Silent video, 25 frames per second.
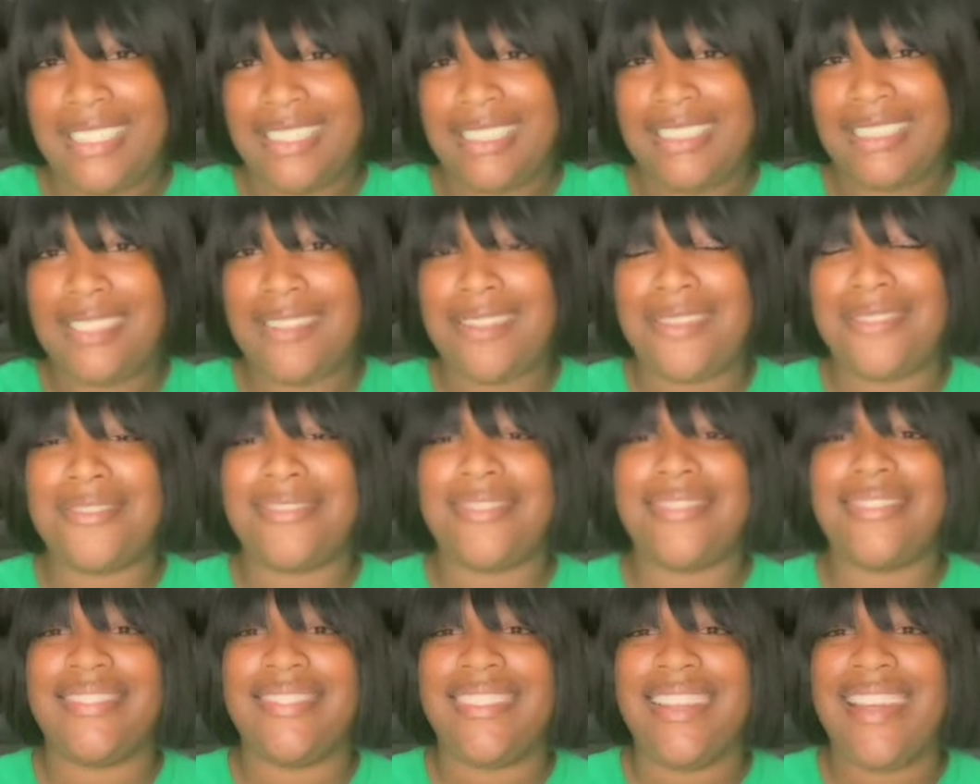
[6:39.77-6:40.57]
So
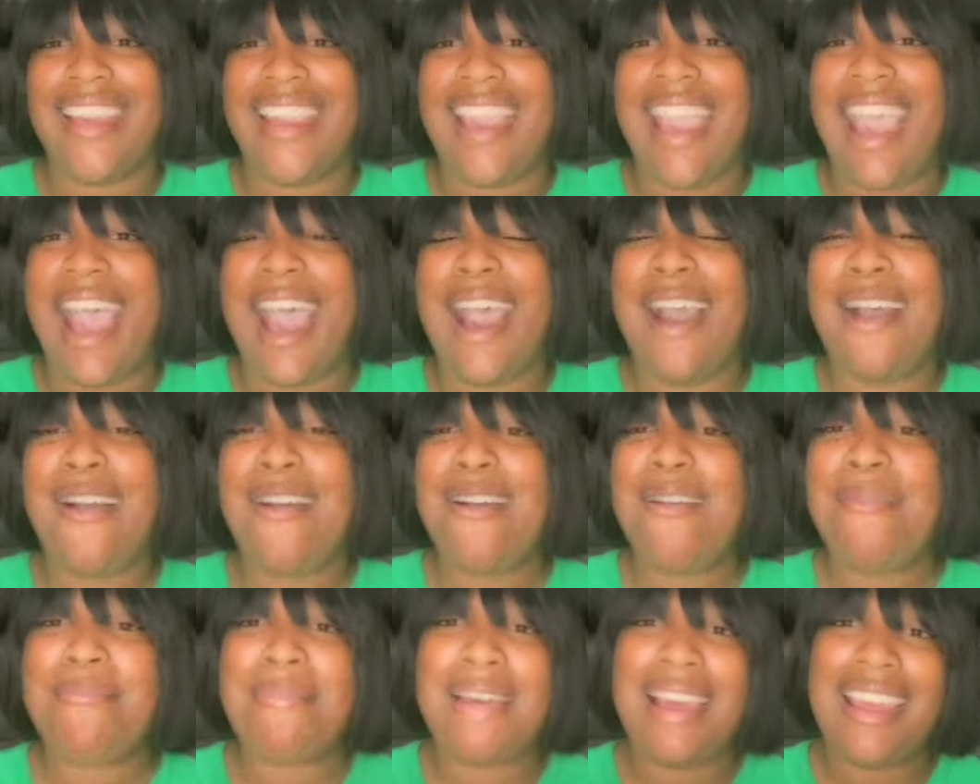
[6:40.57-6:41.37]
I
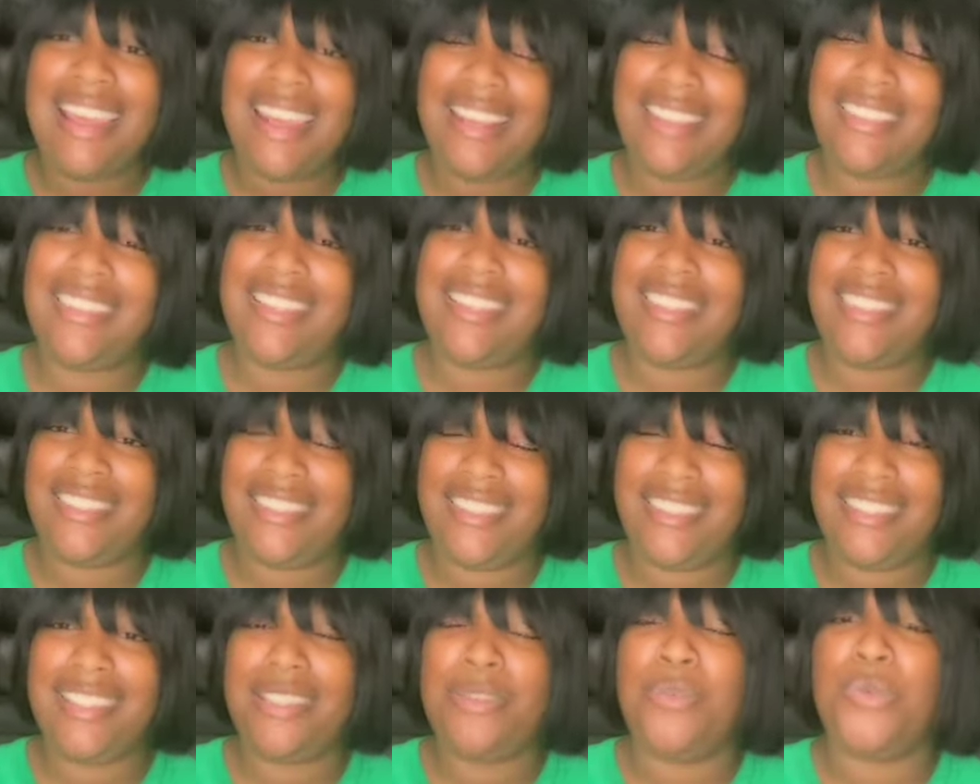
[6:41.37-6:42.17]
hope my
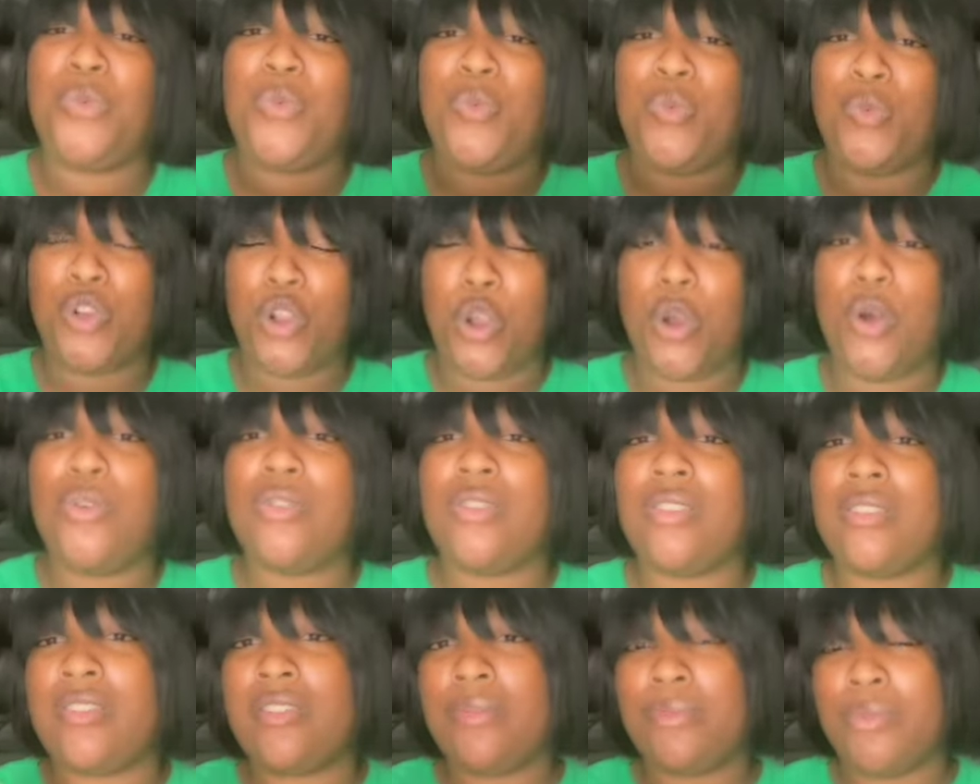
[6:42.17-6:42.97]
SSG
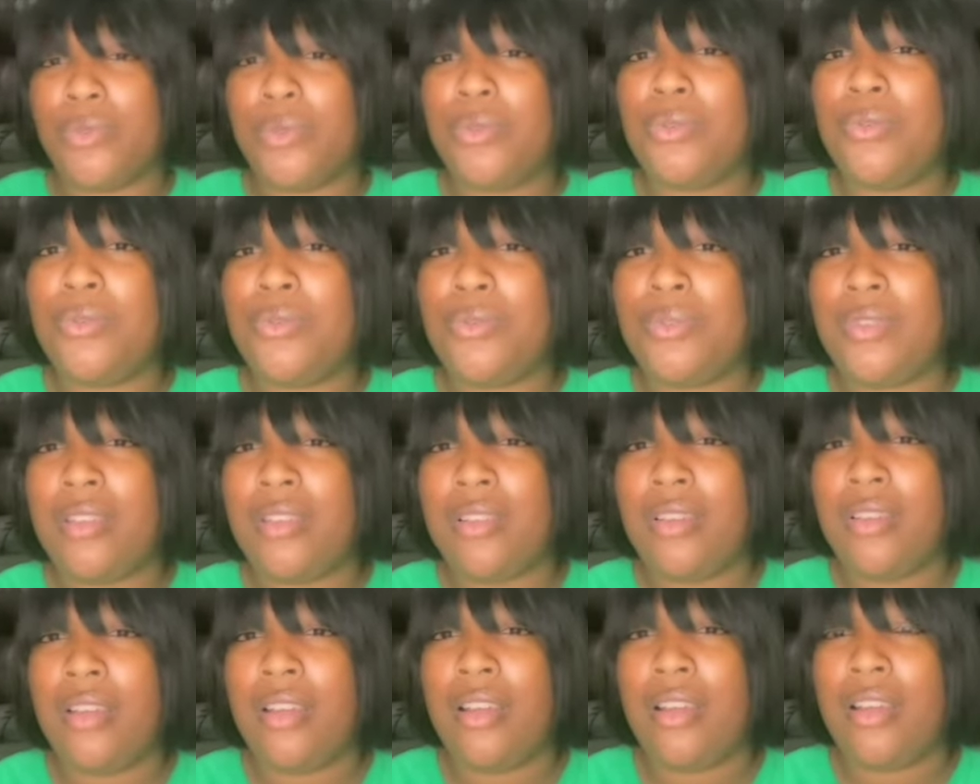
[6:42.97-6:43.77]
goes as smooth
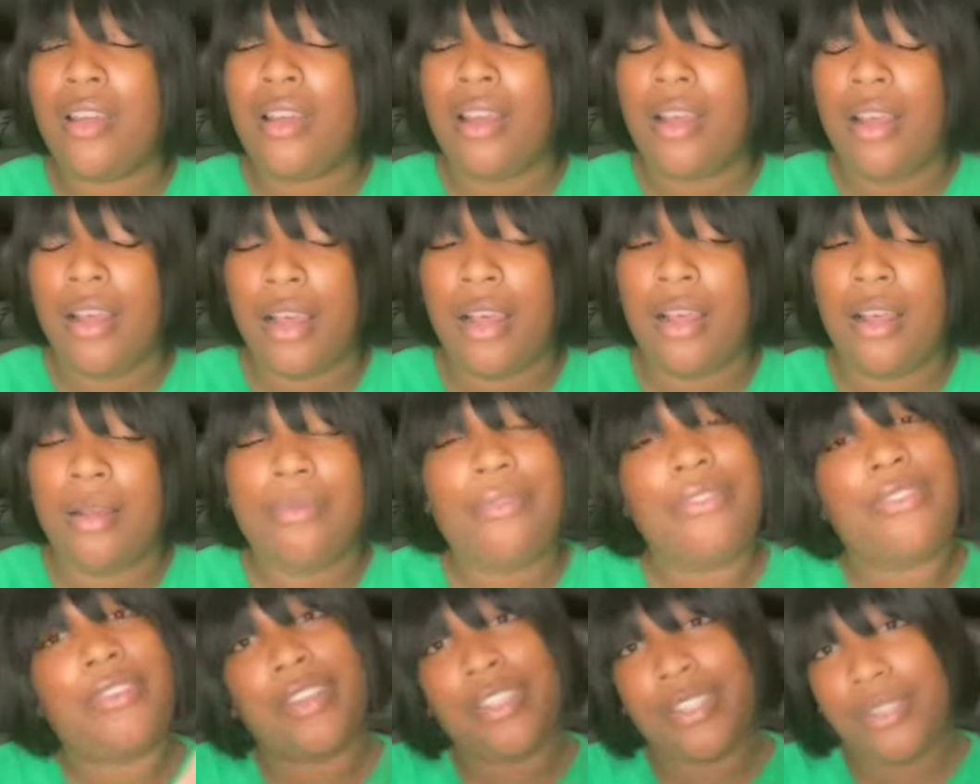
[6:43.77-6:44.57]

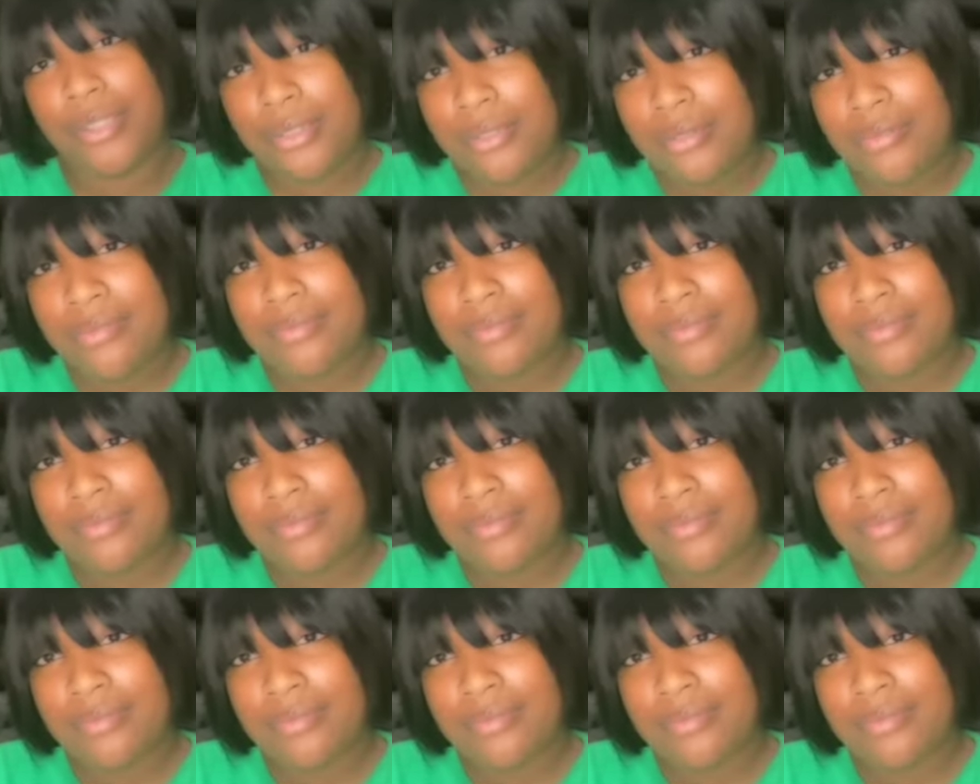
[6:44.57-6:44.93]
for you.